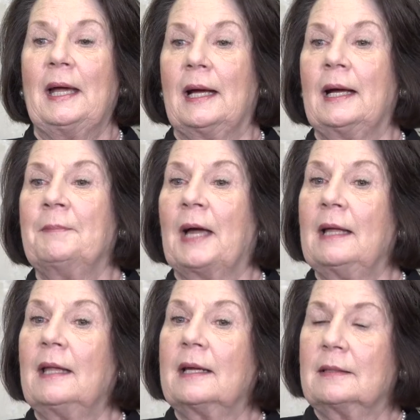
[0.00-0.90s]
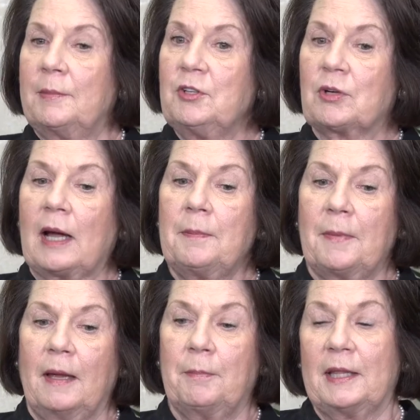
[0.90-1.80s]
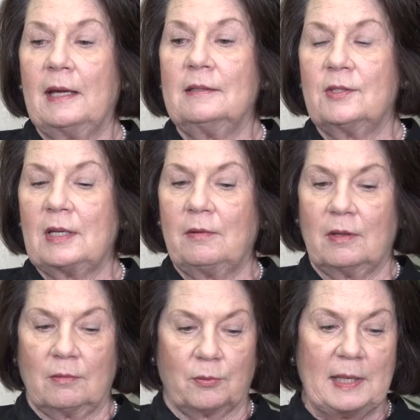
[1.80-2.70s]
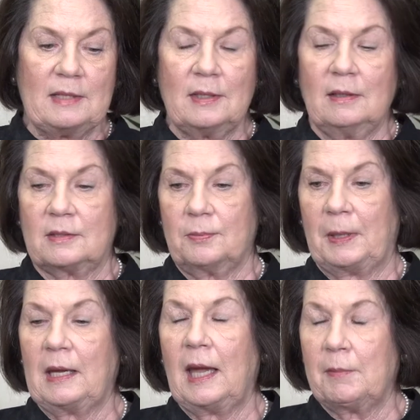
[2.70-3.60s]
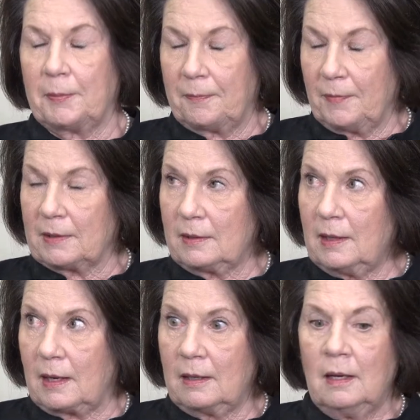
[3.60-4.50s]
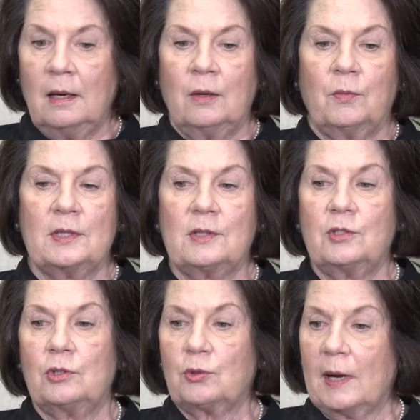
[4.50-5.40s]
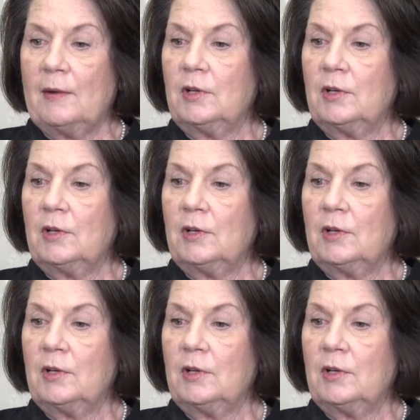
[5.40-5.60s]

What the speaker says: I like lemon drop. But then, see, the reason this became a thing was as you travel